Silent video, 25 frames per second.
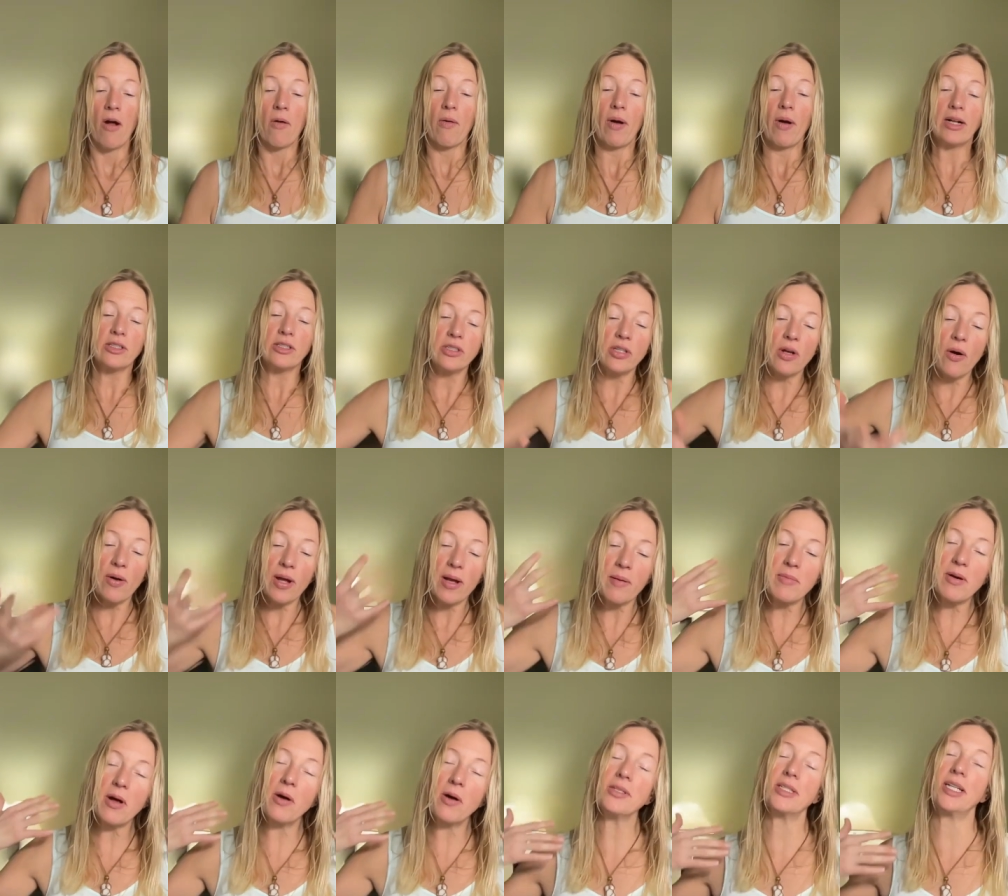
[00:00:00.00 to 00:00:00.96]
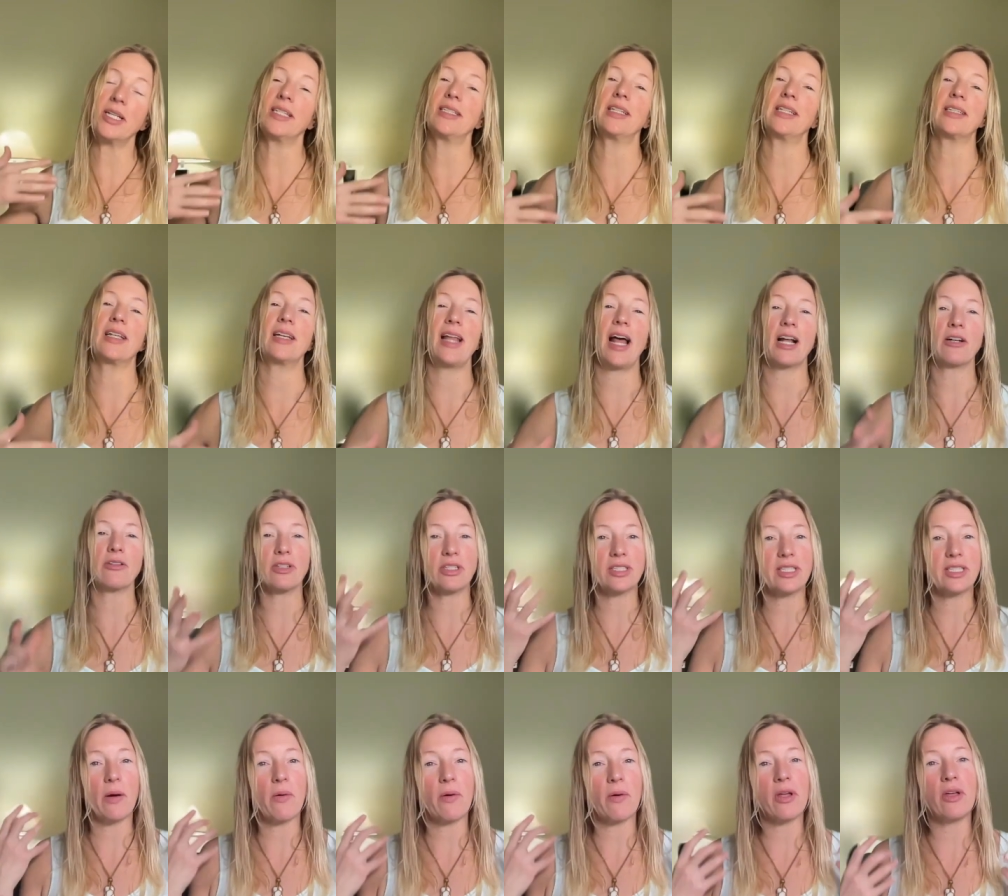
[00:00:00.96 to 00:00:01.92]
right so hypnosis is a natural
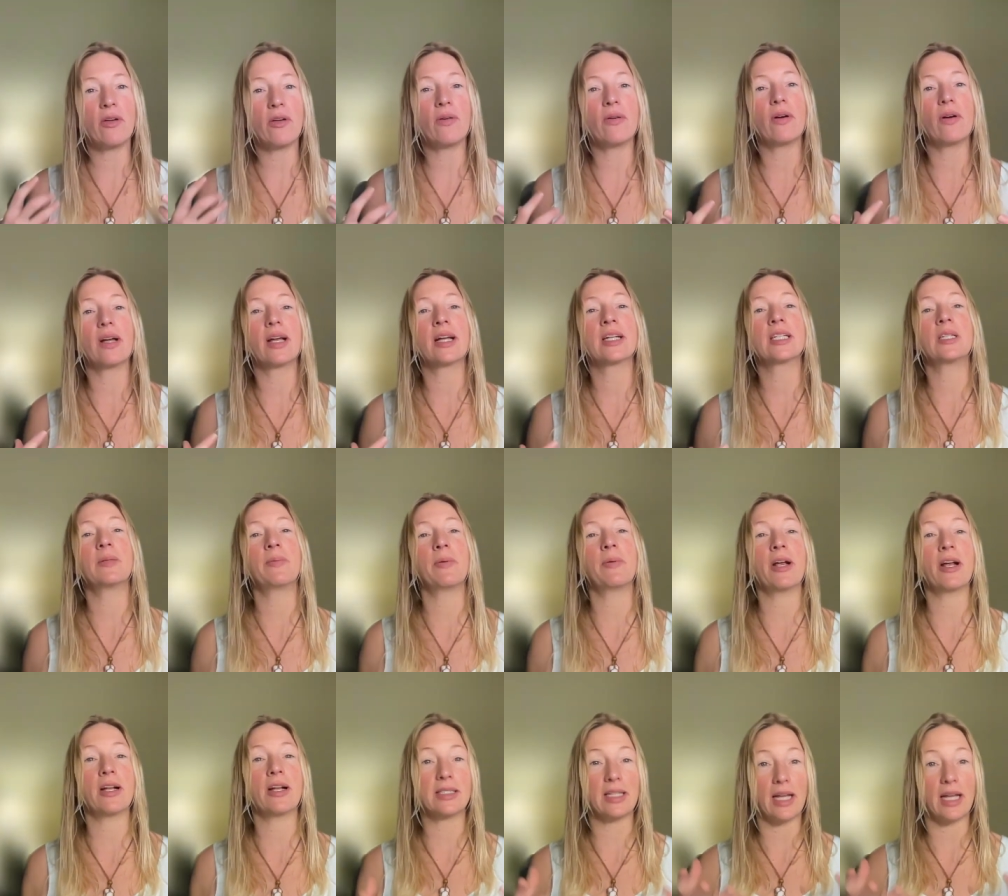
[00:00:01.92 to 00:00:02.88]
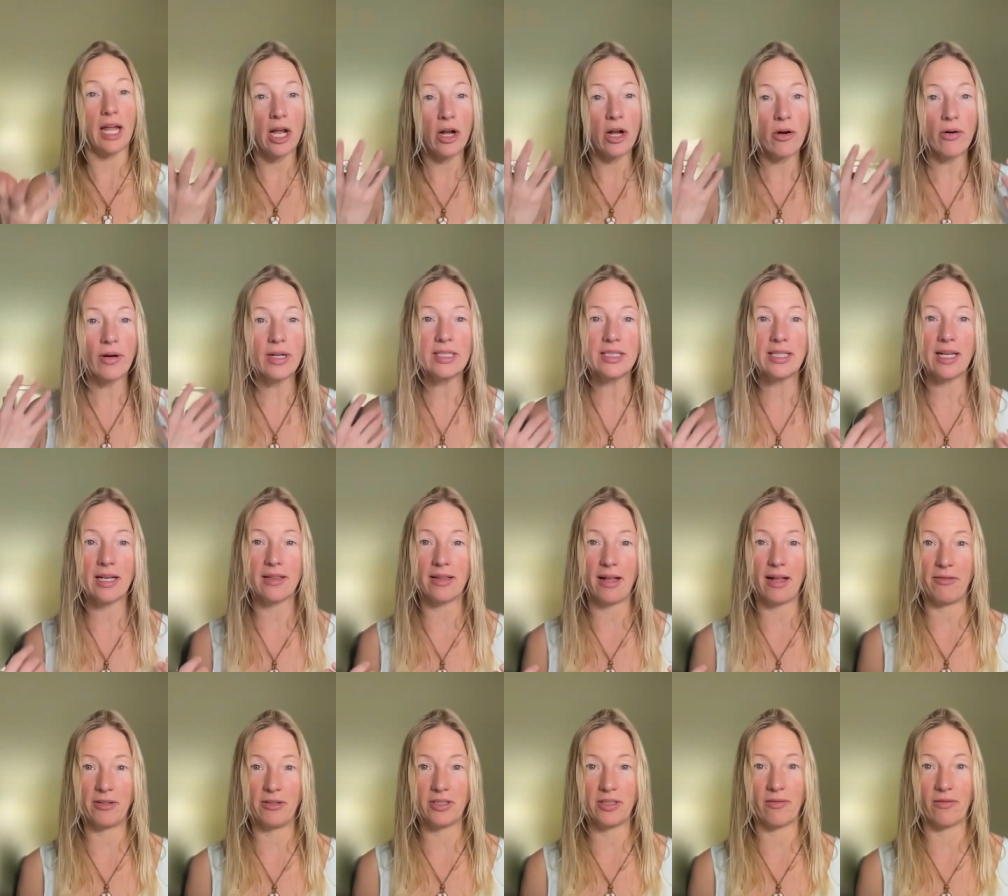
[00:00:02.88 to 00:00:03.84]
state where you experience increasing
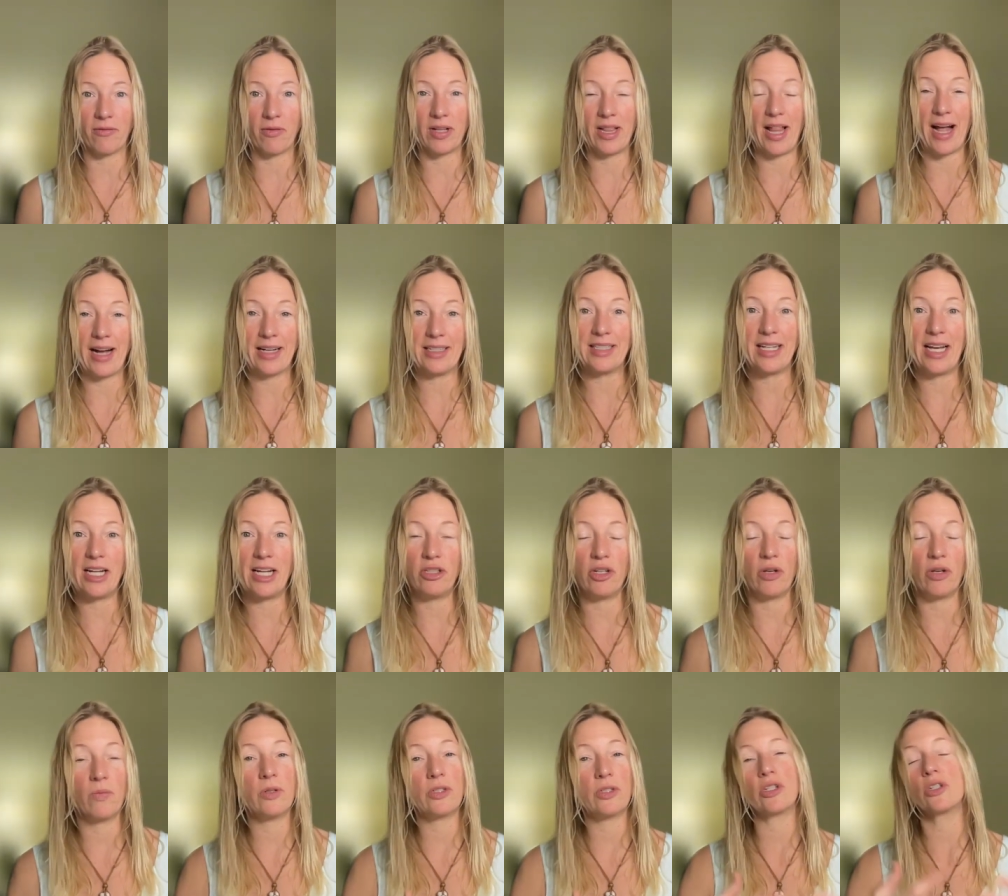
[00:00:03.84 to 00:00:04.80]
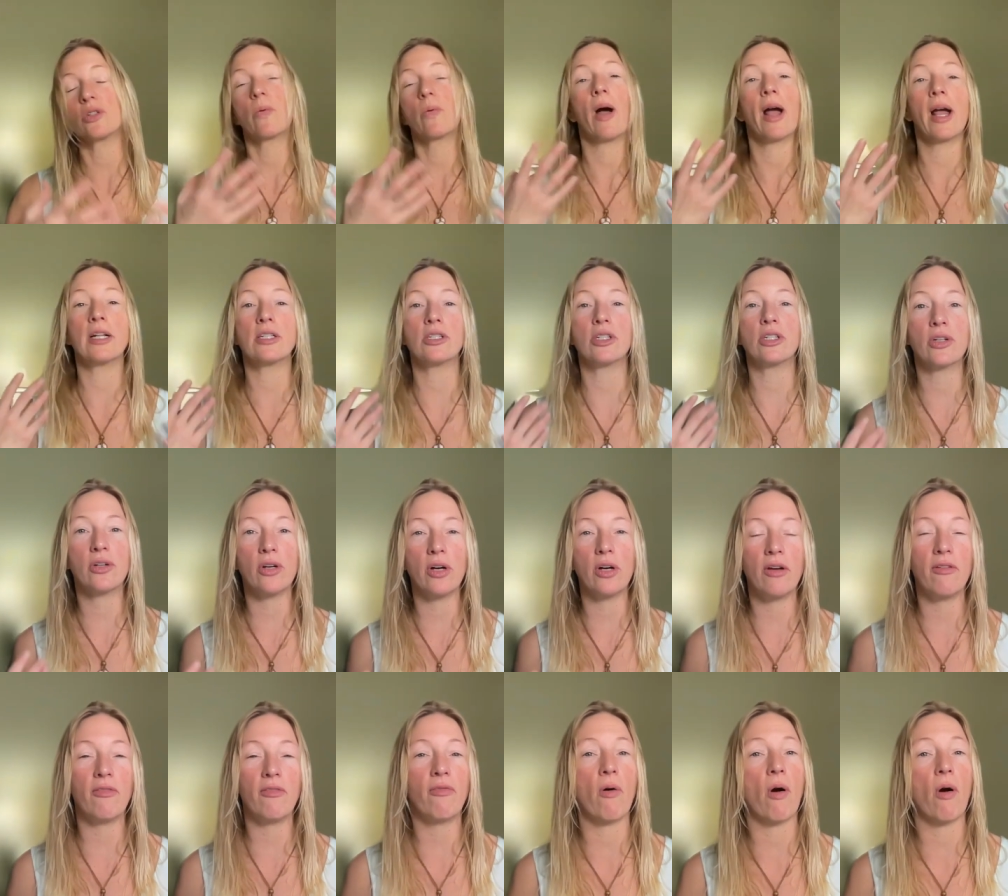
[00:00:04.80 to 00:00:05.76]
levels of relaxation which is why it's
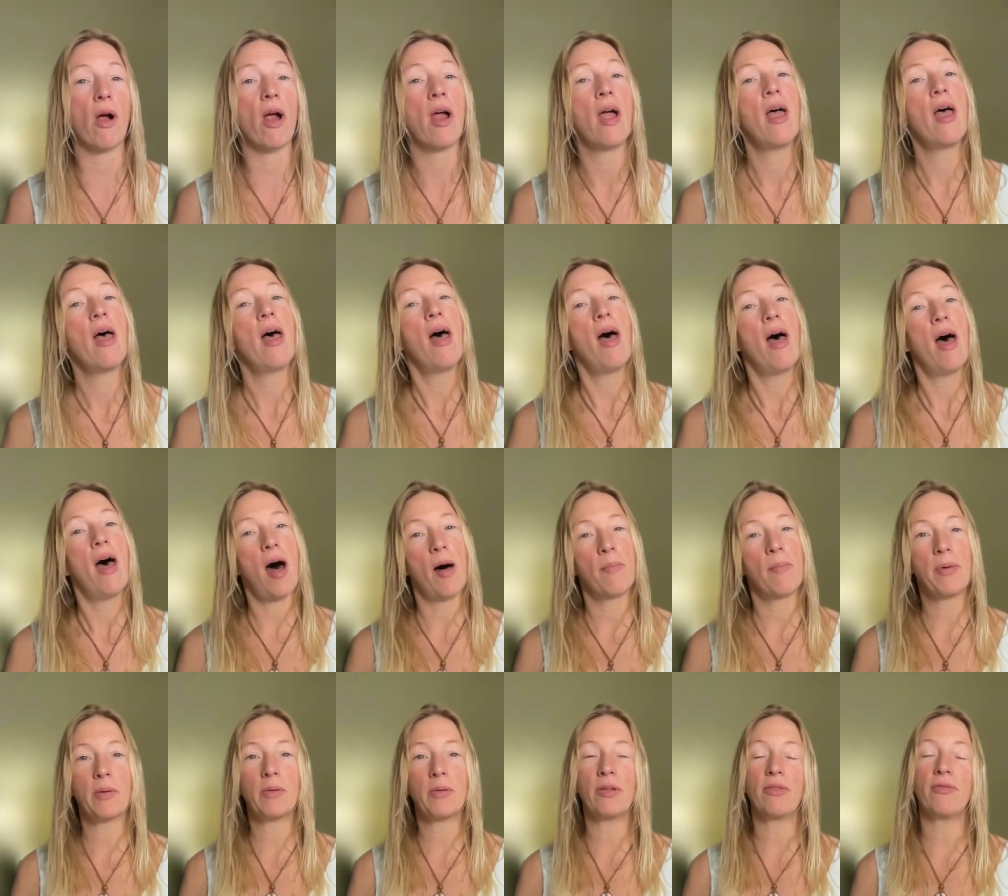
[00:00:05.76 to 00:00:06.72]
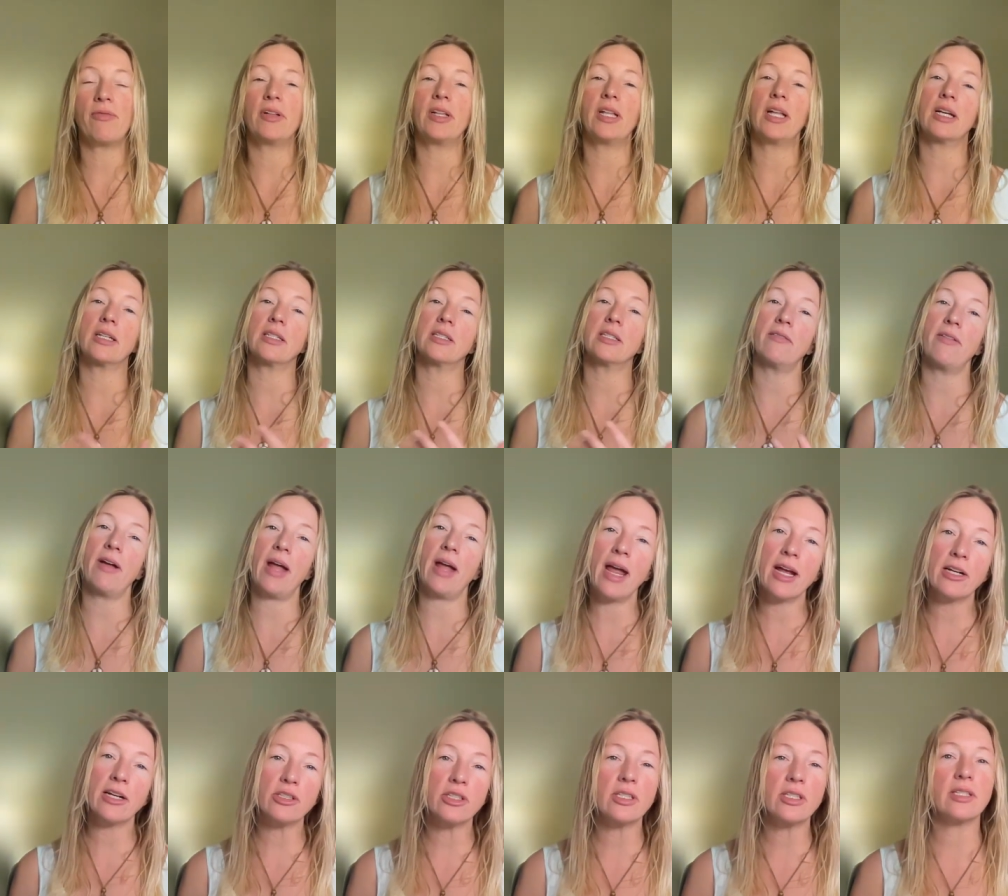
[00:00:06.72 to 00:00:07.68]
good for helping with feelings of
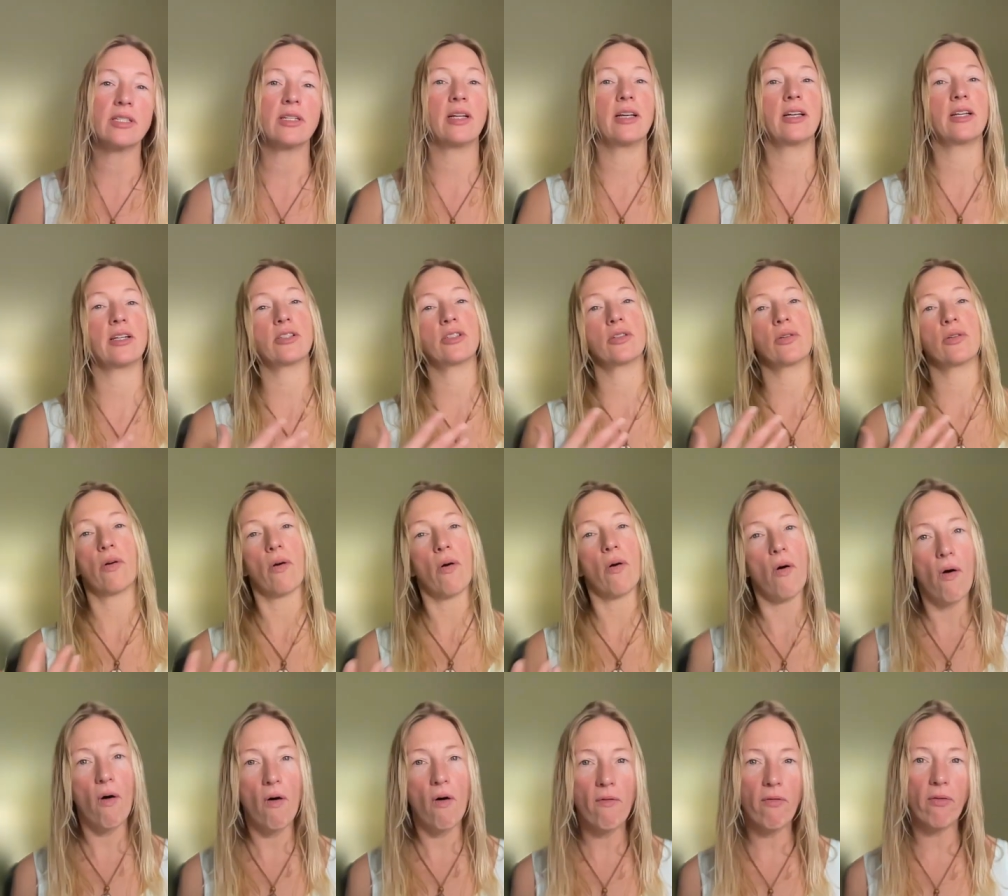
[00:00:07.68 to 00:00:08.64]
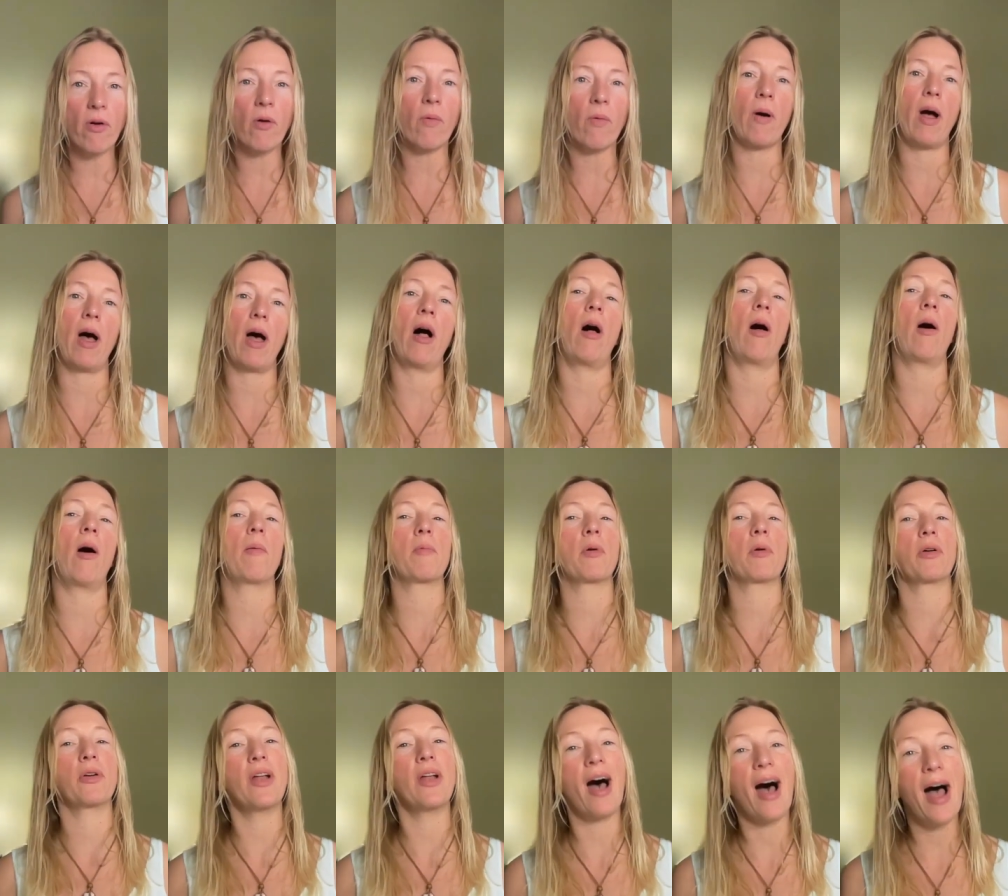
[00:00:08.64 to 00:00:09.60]
anxiousness or overwhelm
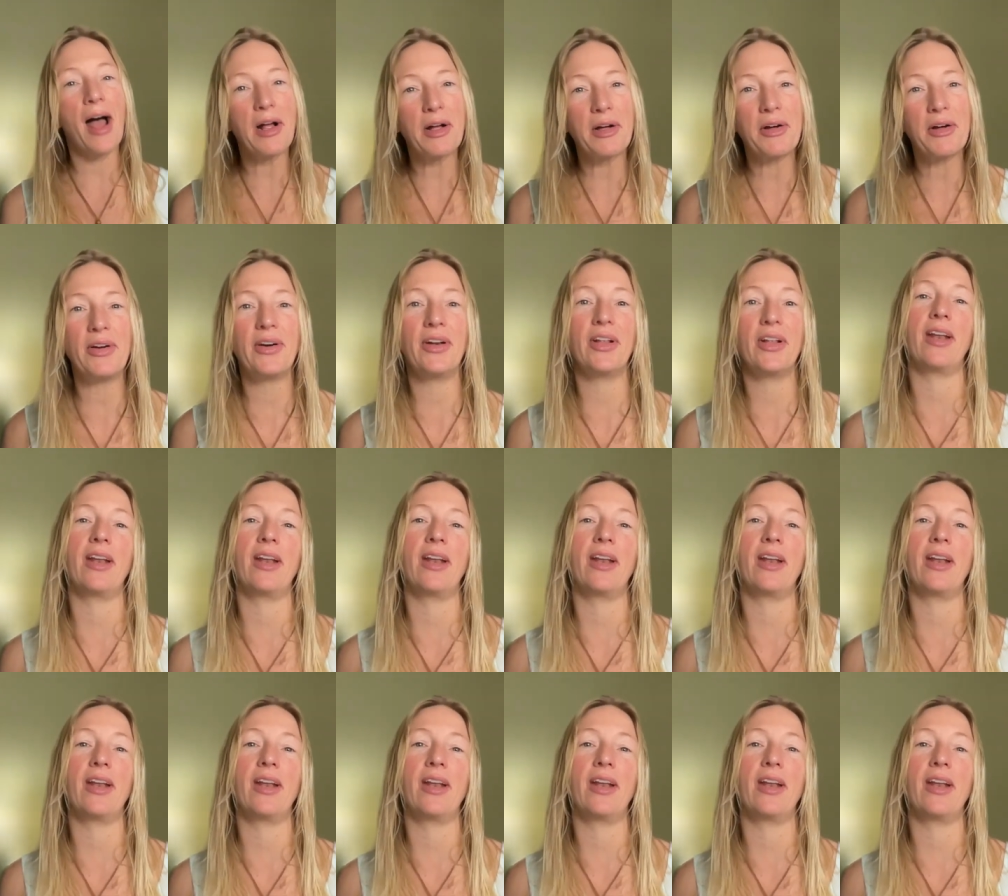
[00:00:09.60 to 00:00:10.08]
or not good